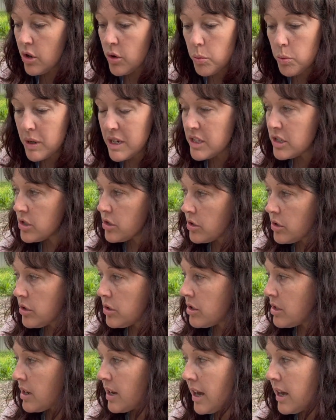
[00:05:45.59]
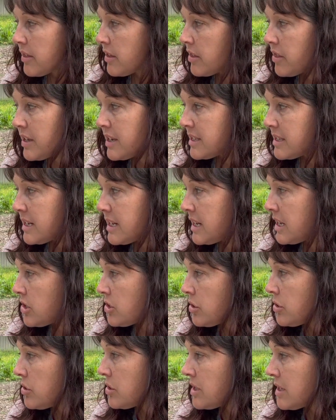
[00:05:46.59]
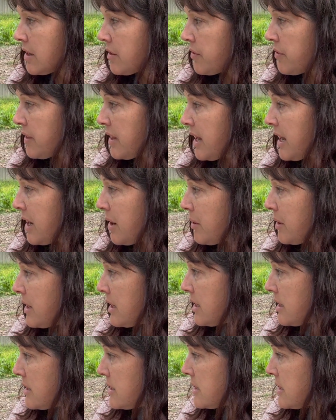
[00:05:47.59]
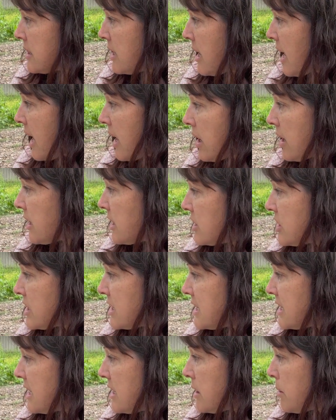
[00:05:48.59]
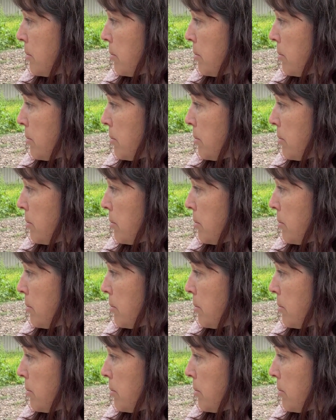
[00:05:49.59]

we sowed other things in here too, sunflowers, and I can just see them